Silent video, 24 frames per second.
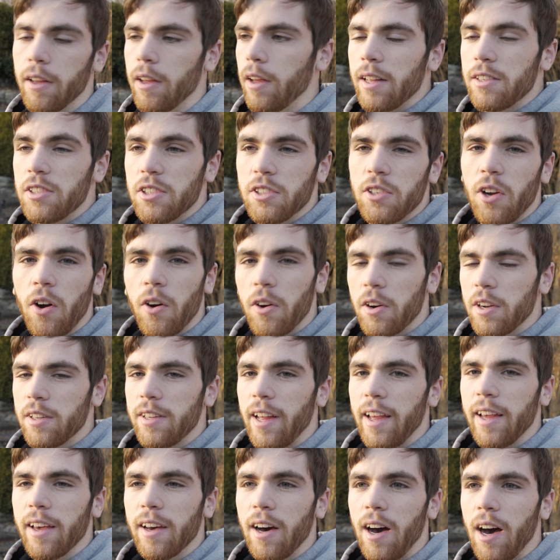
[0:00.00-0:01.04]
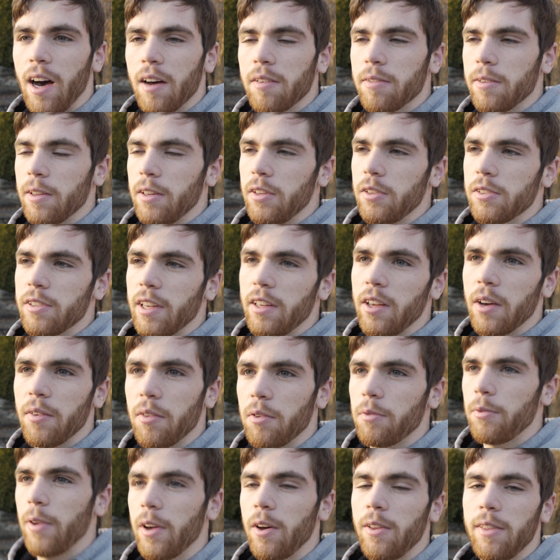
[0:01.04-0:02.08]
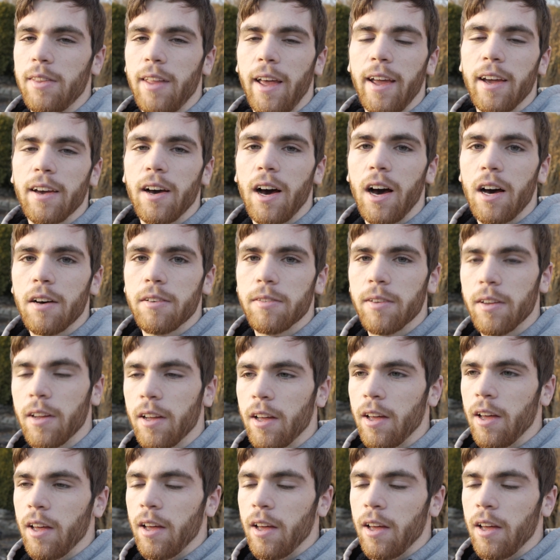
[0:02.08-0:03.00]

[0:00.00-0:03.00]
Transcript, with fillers: it's just harder to take off and say you have a failed takeoff,